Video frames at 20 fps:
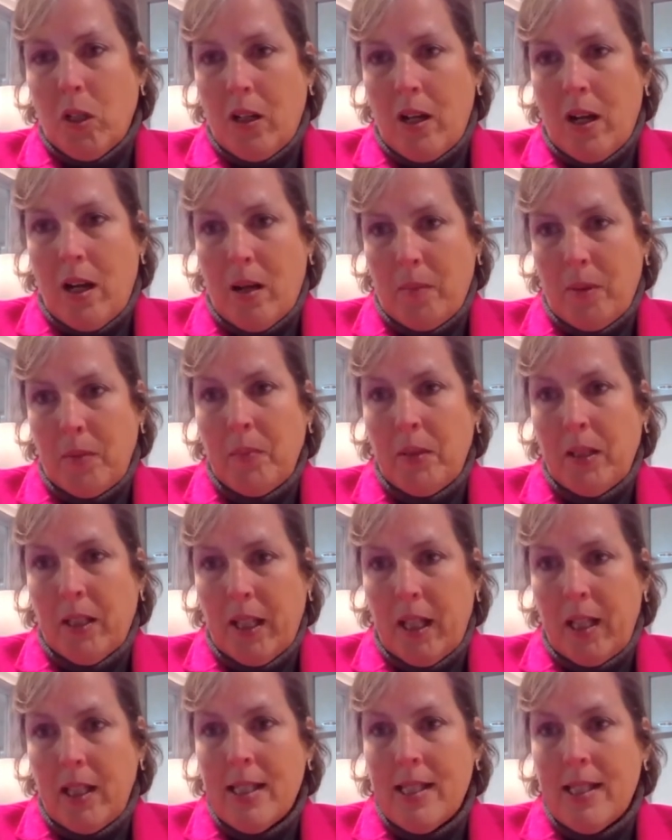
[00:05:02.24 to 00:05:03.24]
more
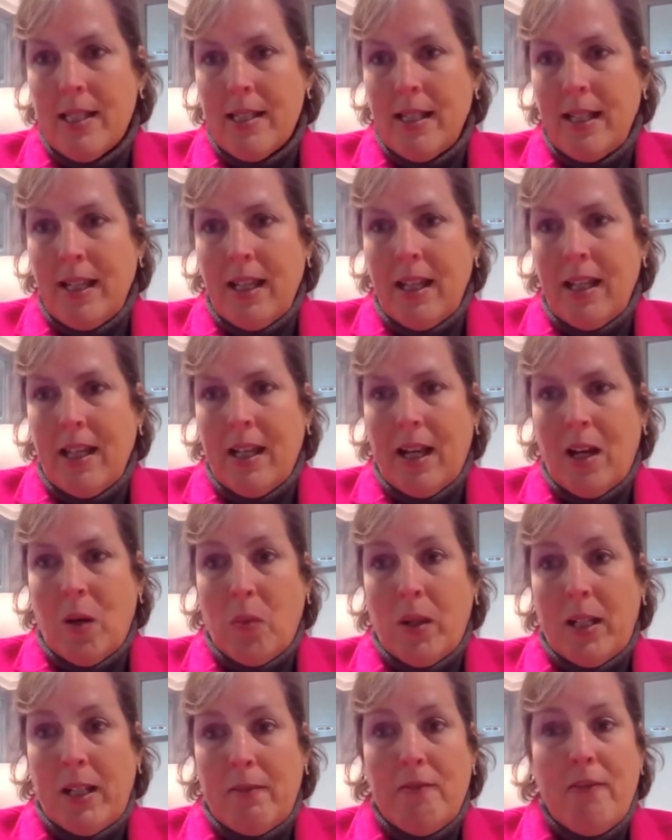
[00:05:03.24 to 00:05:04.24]
commonplace,
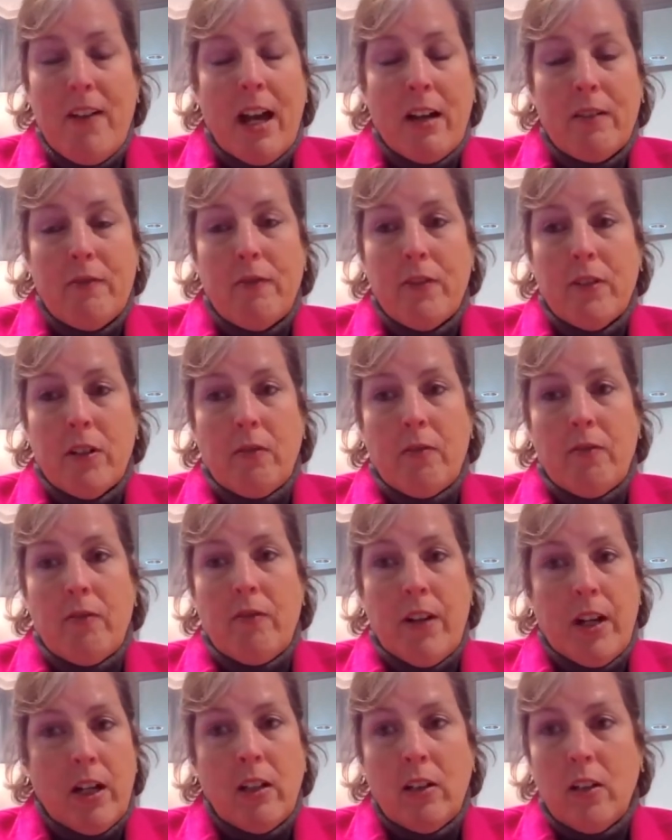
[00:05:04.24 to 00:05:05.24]
when in fact, for a
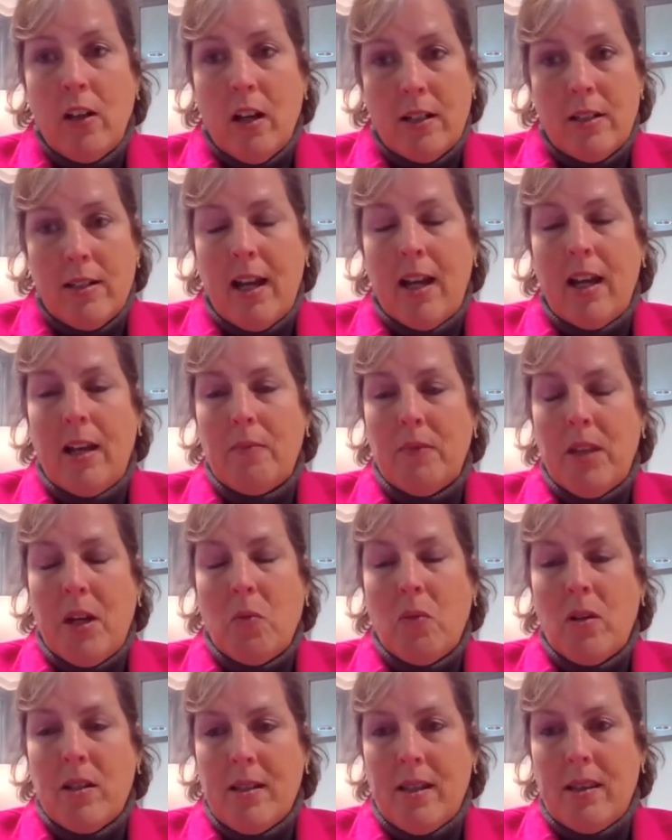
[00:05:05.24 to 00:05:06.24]
very long time,
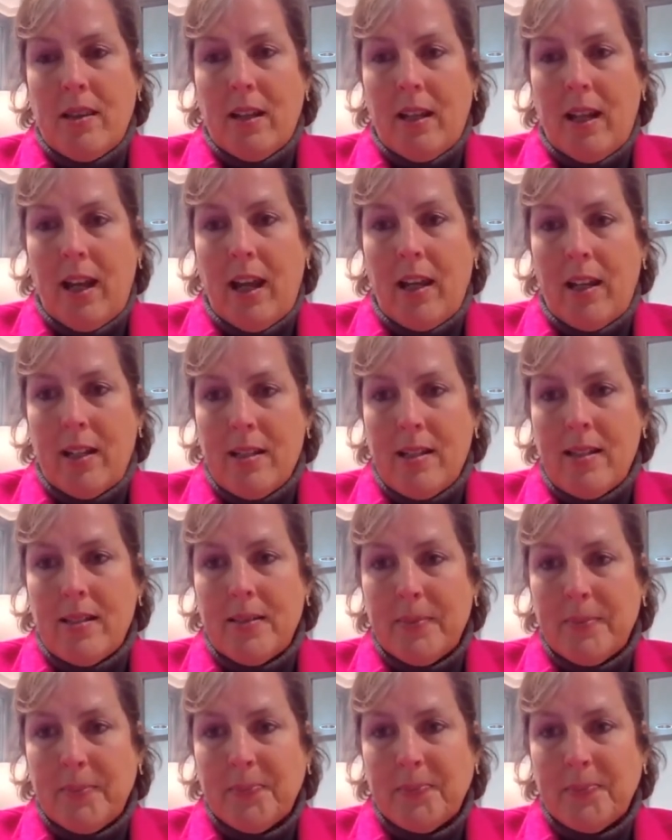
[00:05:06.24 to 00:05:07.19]
that wasn't the case.